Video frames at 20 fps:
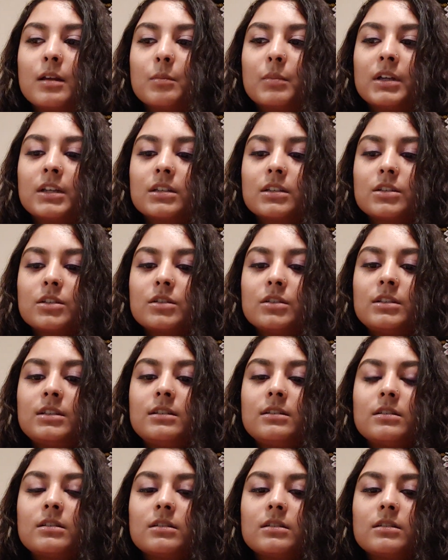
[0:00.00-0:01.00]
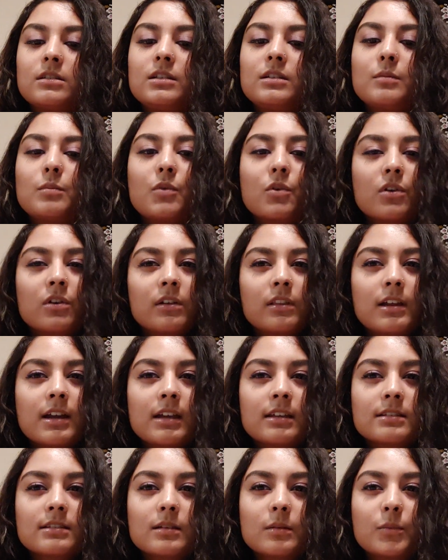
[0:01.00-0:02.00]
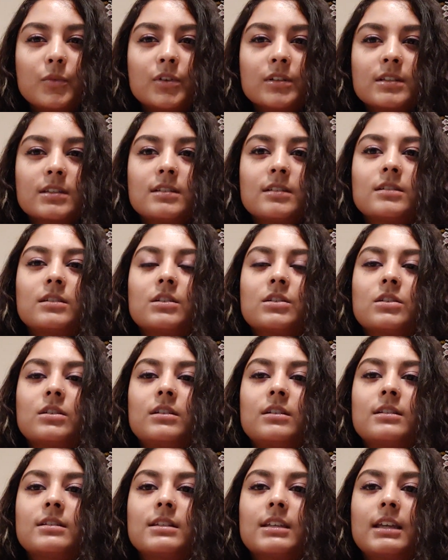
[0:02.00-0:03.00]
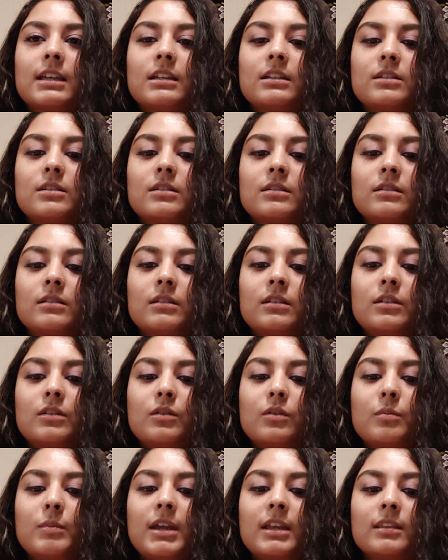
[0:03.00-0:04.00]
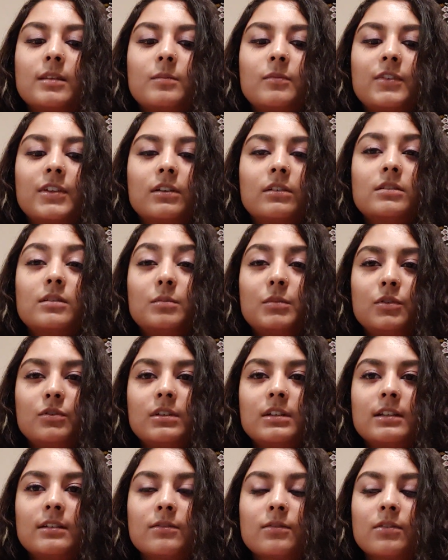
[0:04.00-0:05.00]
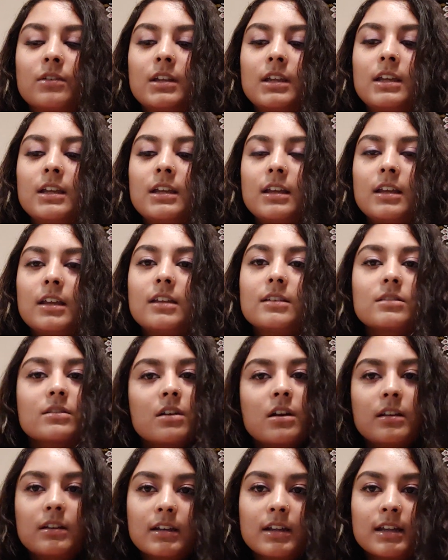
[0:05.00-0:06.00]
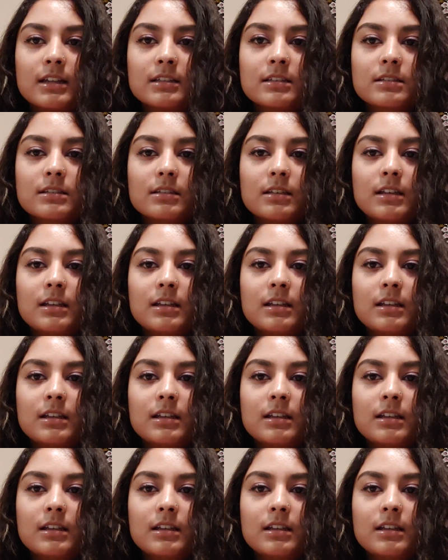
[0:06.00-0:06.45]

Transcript: But to demoralize someone's decisions and to, you know, make them feel diminutive is not nice.